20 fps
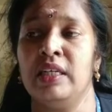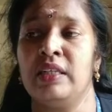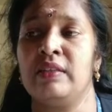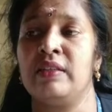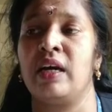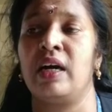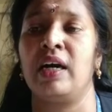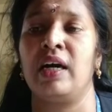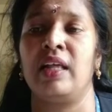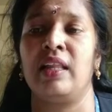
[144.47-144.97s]

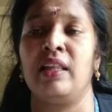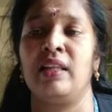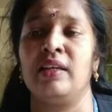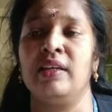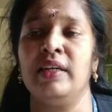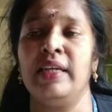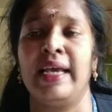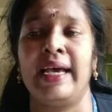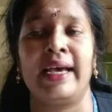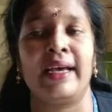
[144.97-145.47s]
The
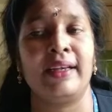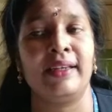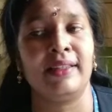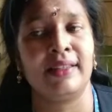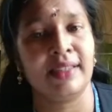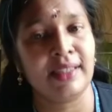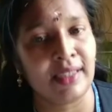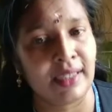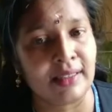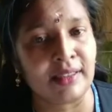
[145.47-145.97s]
Harlot, and
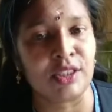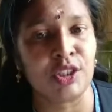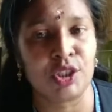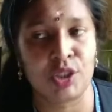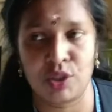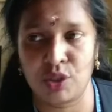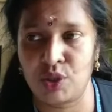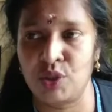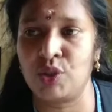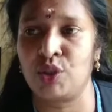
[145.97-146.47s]
the other
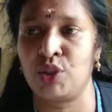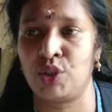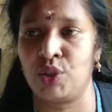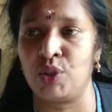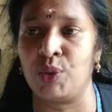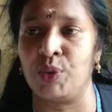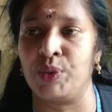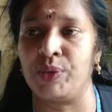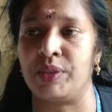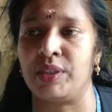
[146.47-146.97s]

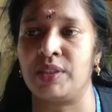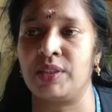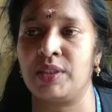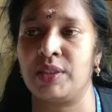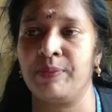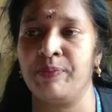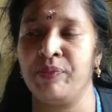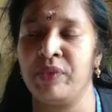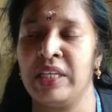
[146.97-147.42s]
stories.